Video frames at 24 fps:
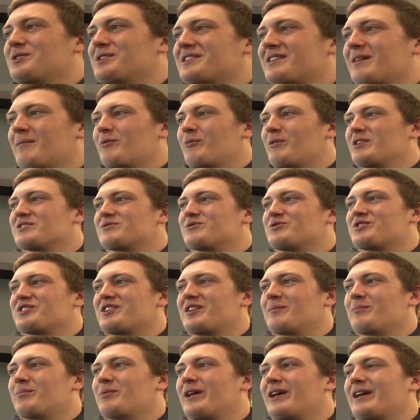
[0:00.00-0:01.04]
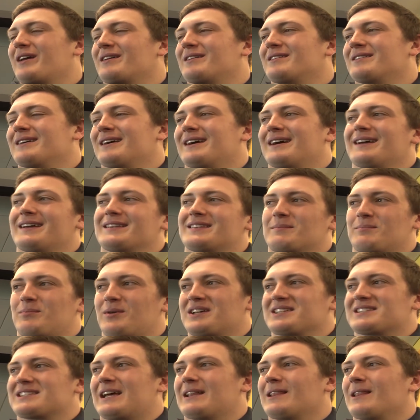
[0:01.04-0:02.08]
to come to West Virginia and play uh, at the
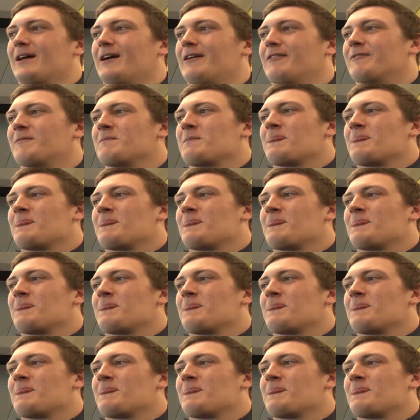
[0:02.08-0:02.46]
place I love.